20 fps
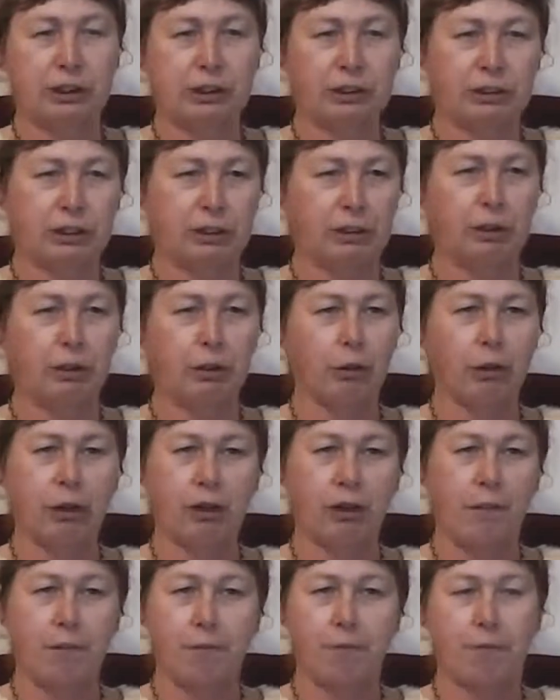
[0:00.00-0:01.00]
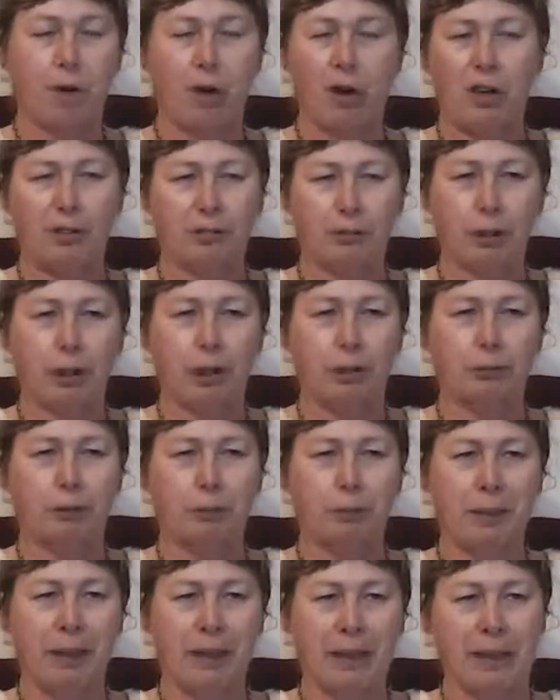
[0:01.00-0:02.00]
So you're looking at 5 times
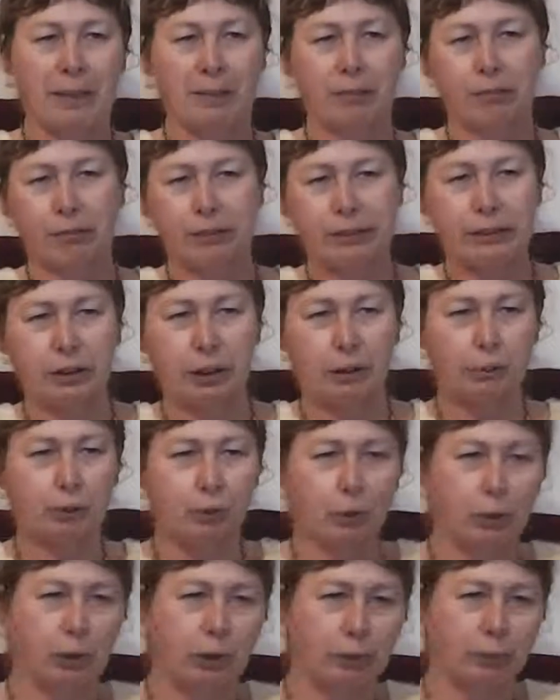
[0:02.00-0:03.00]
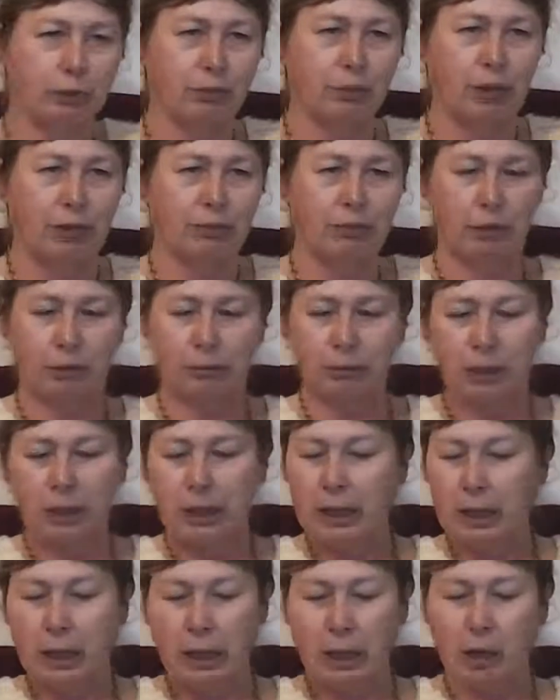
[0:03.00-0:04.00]
the power, 3 times, 4 times, 5 times.
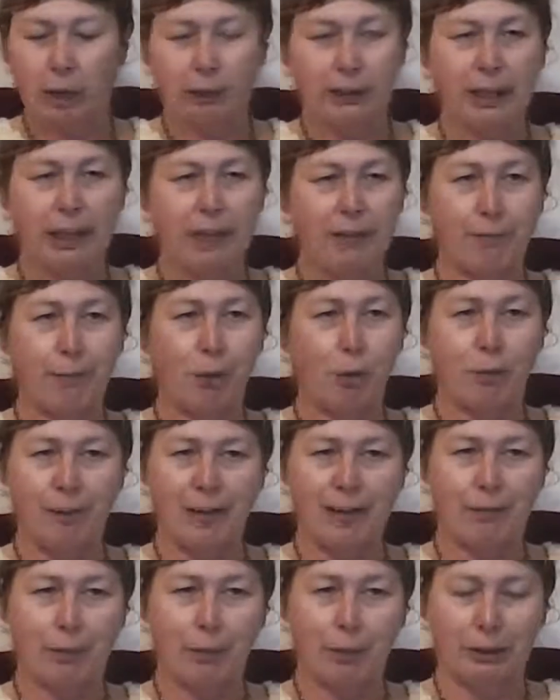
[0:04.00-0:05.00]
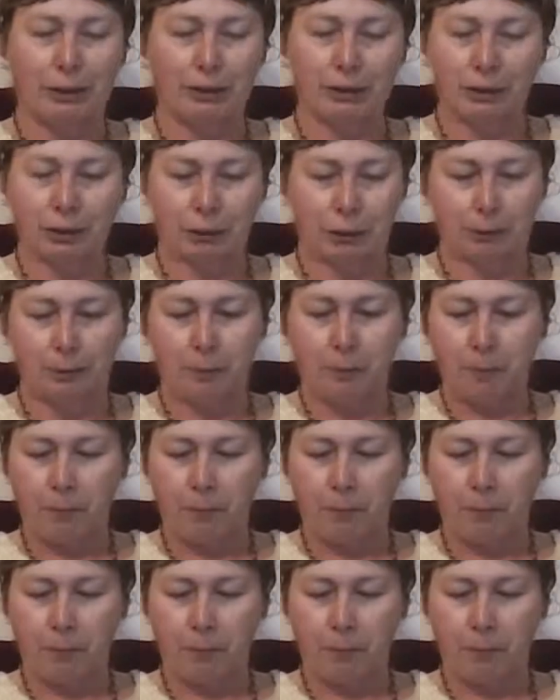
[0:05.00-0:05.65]
Oh, and they have more powerful ones too.